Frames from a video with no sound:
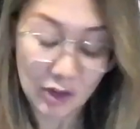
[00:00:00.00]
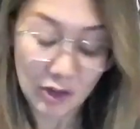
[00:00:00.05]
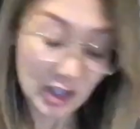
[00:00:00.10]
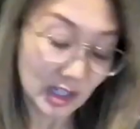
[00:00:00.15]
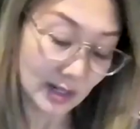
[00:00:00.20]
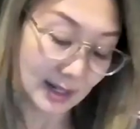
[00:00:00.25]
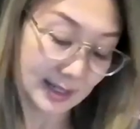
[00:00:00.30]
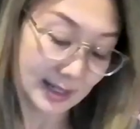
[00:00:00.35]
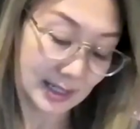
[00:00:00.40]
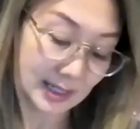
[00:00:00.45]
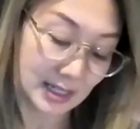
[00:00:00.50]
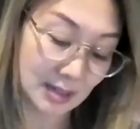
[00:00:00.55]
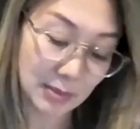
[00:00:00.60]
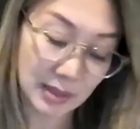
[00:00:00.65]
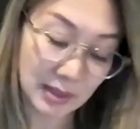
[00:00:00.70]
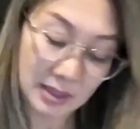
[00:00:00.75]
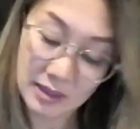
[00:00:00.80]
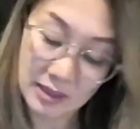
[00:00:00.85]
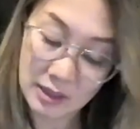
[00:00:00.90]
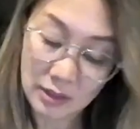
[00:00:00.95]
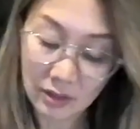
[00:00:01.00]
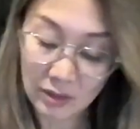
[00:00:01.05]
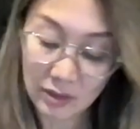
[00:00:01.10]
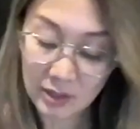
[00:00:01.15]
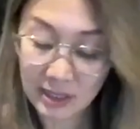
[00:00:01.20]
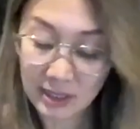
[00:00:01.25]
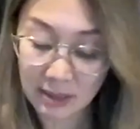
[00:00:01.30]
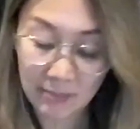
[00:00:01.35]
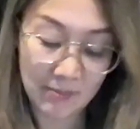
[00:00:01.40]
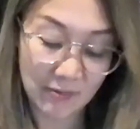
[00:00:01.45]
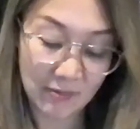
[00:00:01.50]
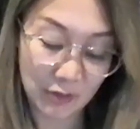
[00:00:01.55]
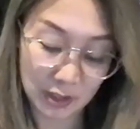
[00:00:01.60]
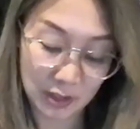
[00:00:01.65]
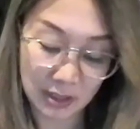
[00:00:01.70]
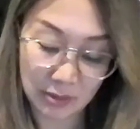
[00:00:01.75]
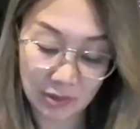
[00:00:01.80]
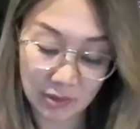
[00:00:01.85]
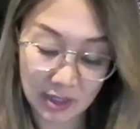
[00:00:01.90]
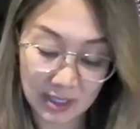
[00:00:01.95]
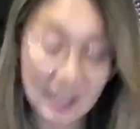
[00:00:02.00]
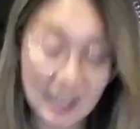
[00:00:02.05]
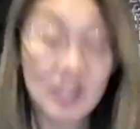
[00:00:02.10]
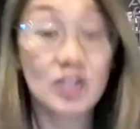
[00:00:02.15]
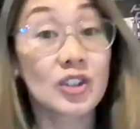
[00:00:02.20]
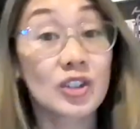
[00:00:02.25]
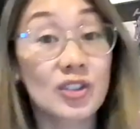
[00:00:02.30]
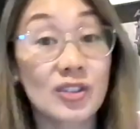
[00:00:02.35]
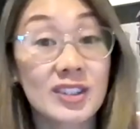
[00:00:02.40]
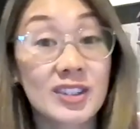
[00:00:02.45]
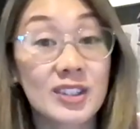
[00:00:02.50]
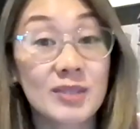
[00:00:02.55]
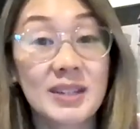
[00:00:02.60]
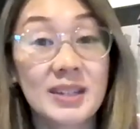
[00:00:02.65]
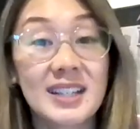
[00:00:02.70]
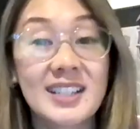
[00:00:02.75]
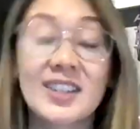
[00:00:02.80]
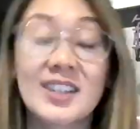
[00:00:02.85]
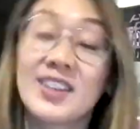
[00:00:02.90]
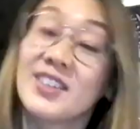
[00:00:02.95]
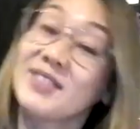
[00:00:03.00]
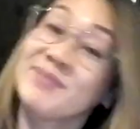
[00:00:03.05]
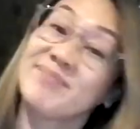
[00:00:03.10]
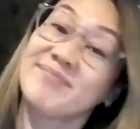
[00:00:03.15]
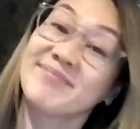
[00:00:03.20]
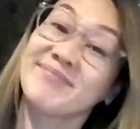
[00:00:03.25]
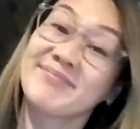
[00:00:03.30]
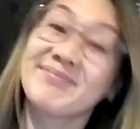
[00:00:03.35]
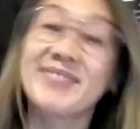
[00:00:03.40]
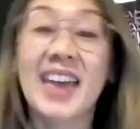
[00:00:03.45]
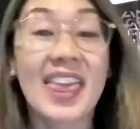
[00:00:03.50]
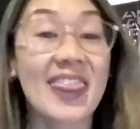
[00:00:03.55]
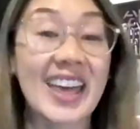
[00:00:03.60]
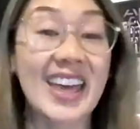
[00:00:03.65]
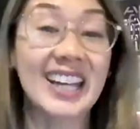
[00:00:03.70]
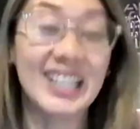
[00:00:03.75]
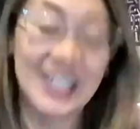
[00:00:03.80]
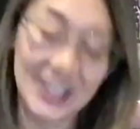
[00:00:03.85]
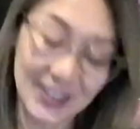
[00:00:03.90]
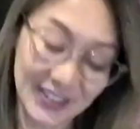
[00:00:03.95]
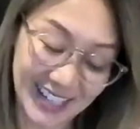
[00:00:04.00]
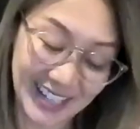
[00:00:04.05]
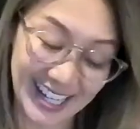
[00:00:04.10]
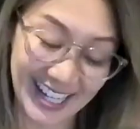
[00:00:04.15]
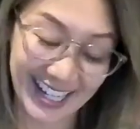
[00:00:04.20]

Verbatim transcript: frigid idea, but you know, some for some reason you're drawn to me, so thank you.